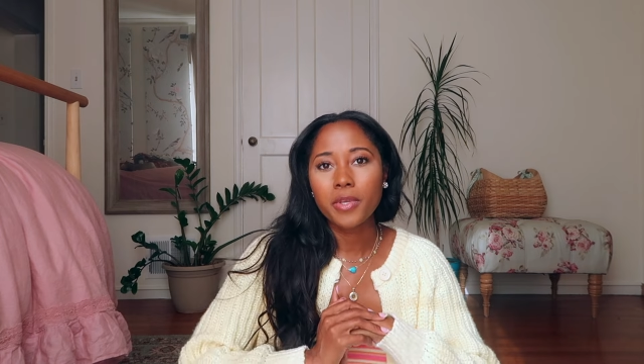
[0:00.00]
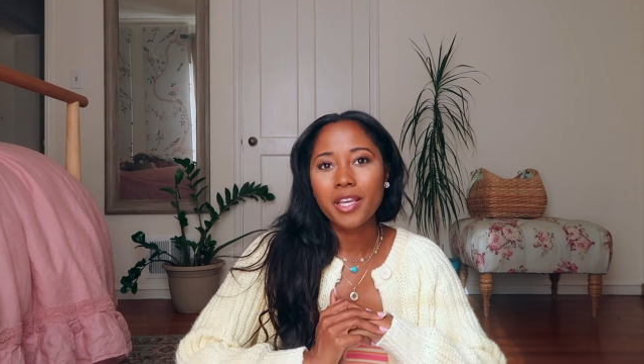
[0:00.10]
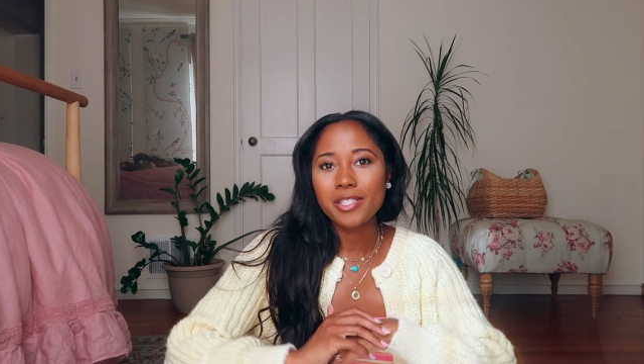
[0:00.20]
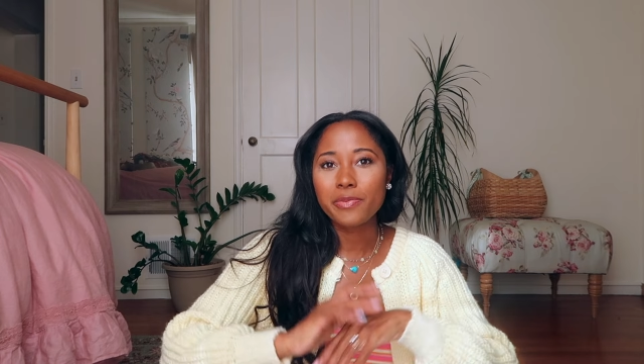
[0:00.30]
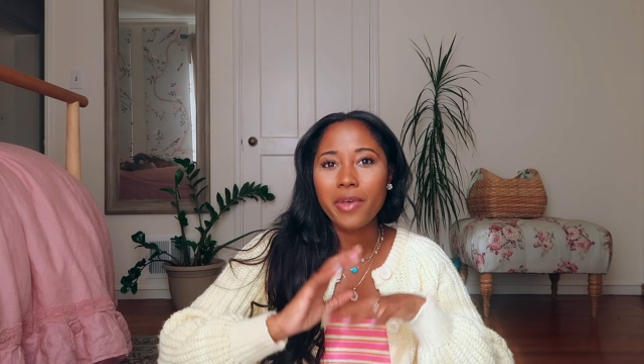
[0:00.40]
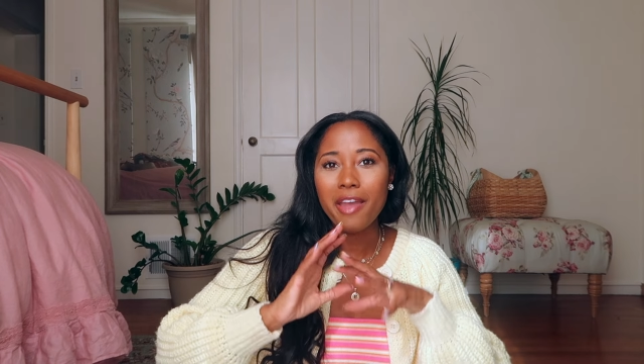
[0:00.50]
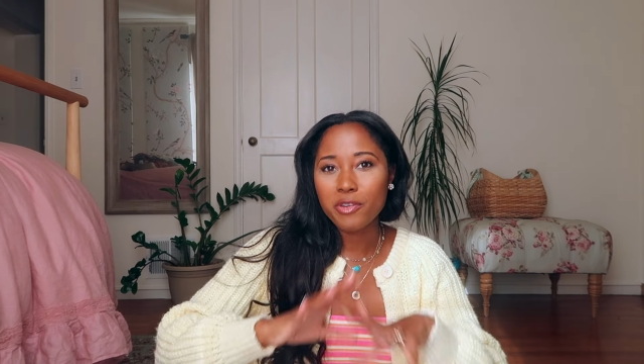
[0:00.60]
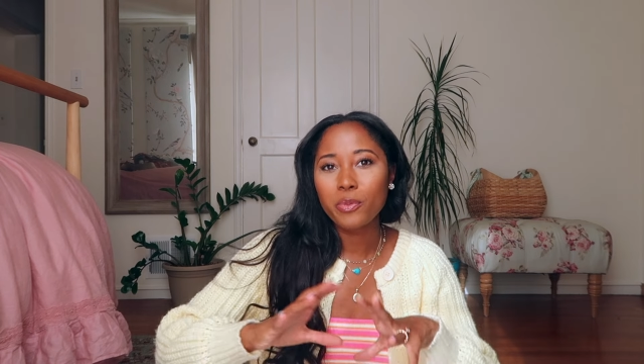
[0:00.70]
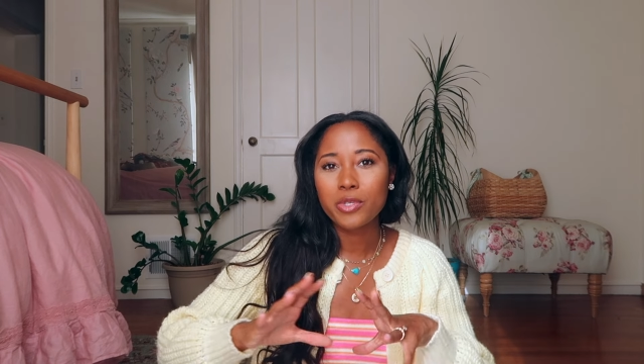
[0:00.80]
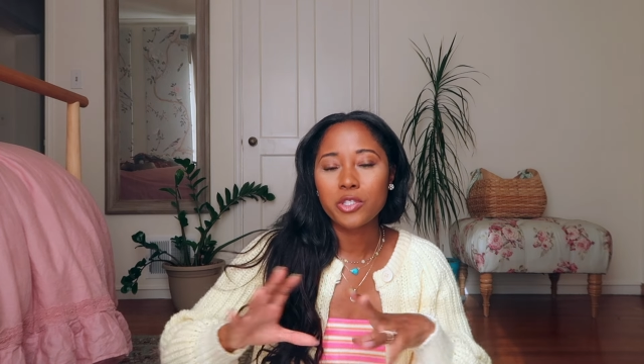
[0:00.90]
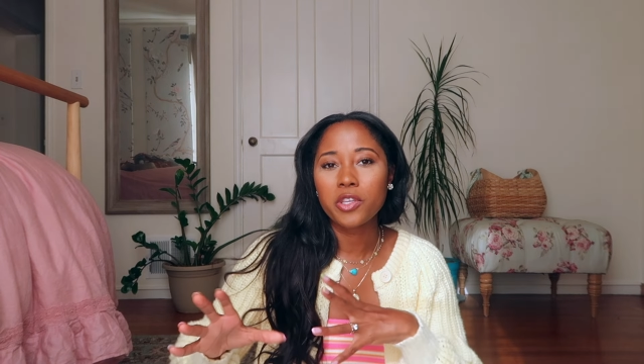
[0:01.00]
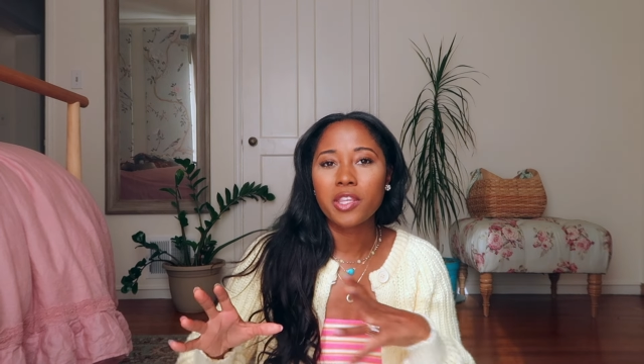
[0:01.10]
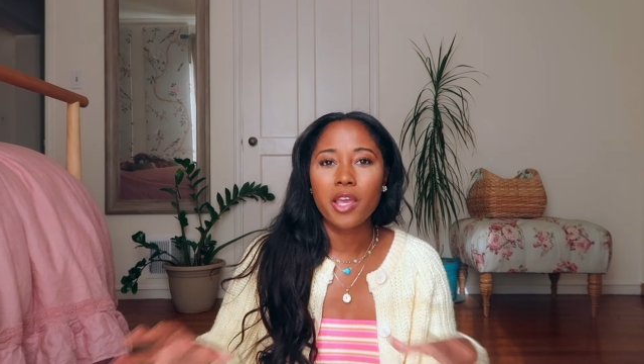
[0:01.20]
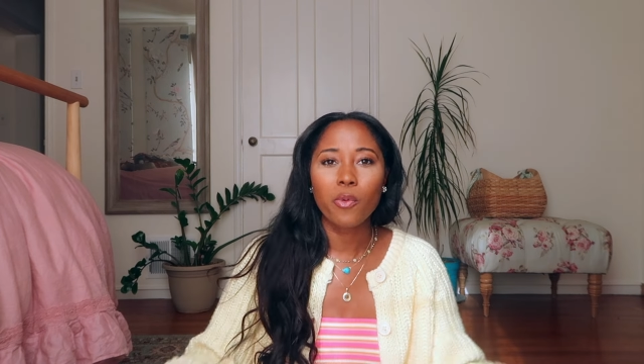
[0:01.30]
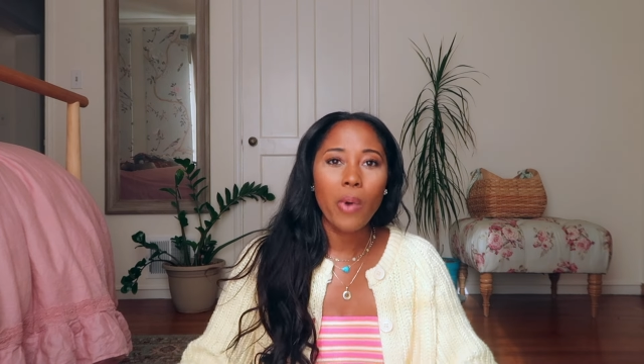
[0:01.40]
because everyone was
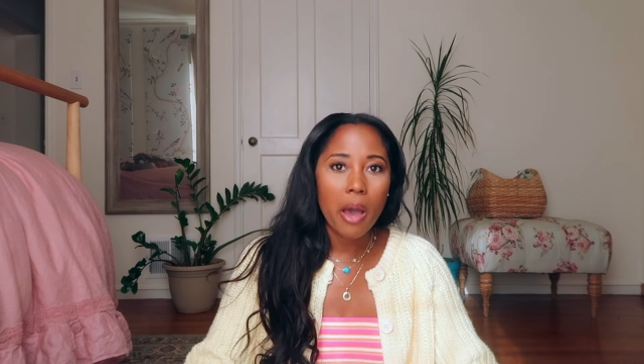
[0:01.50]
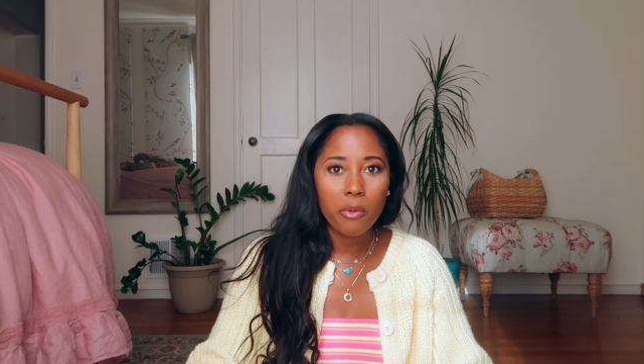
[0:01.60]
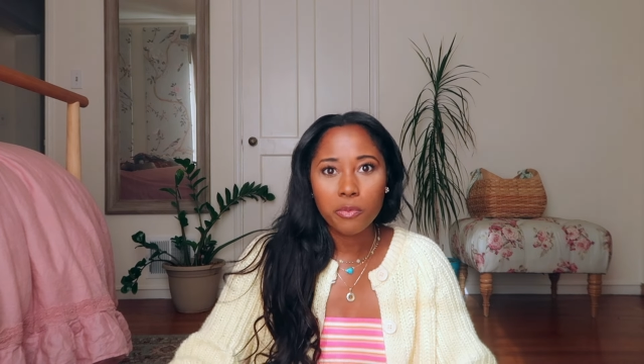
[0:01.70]
looking like, wow,